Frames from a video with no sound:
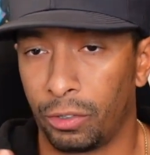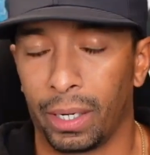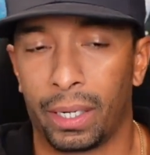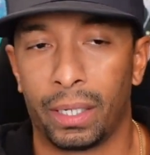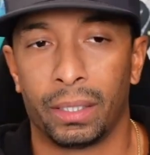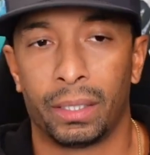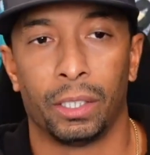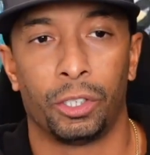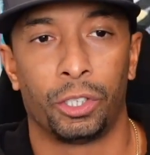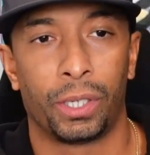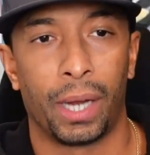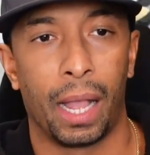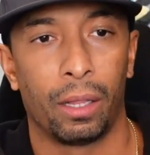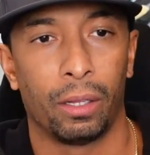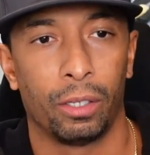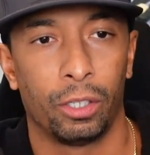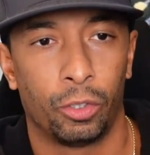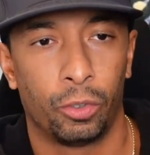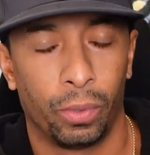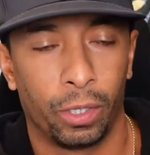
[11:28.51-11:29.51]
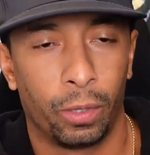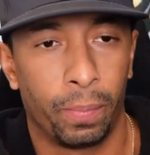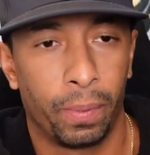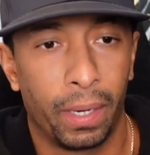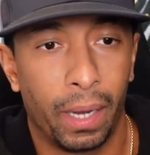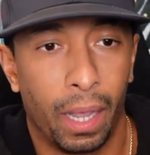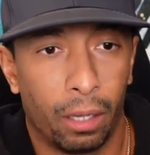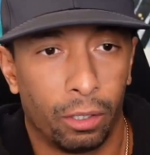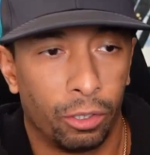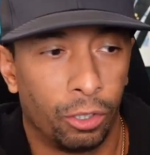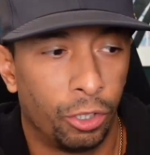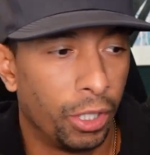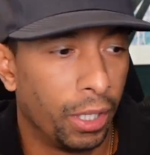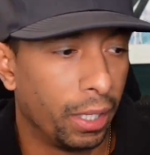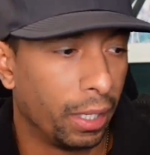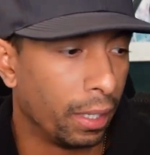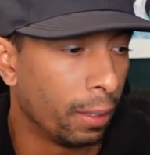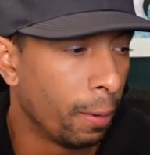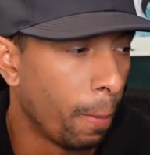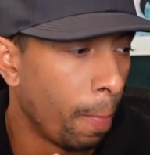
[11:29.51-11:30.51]
Because the challenge with
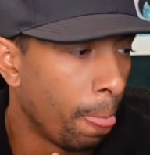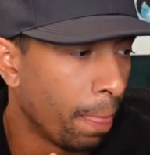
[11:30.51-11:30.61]
PLG